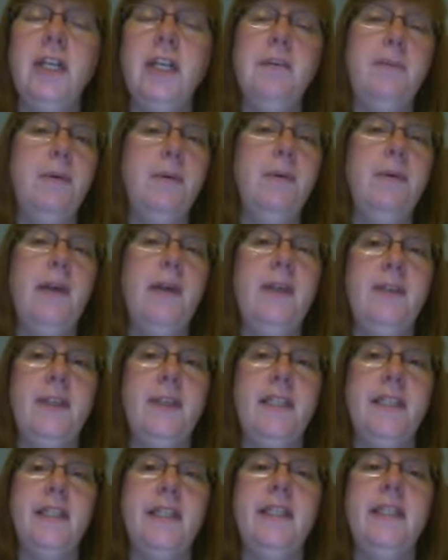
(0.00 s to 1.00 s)
in
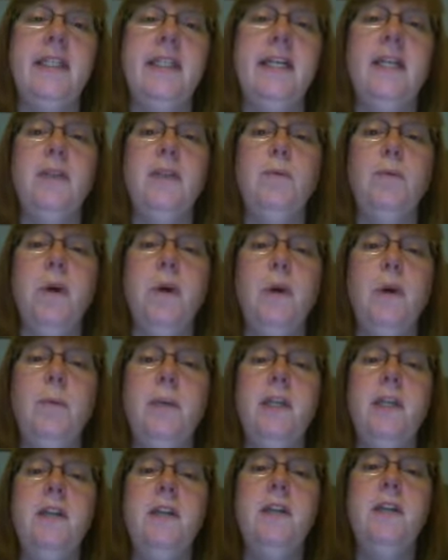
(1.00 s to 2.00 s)
parentheses as
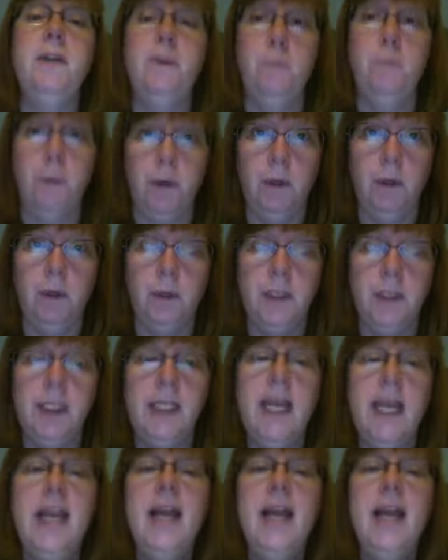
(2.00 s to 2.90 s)
Roman numerals.